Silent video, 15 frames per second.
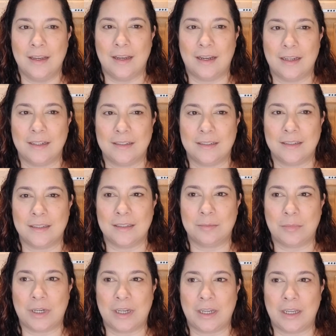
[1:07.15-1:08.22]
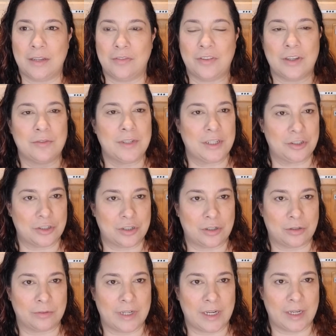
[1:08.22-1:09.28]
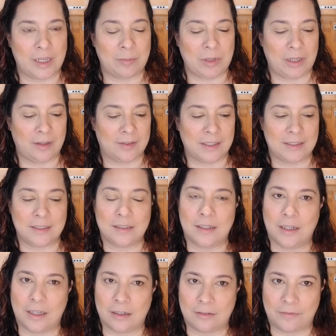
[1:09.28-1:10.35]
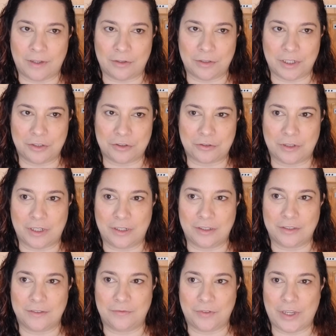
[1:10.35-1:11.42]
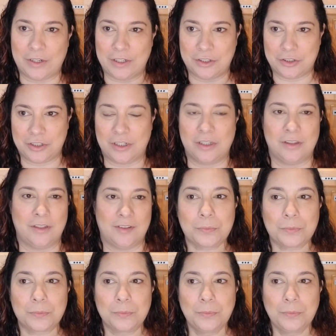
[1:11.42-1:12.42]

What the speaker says: I did my foundation already because I did not get a foundation in this haul.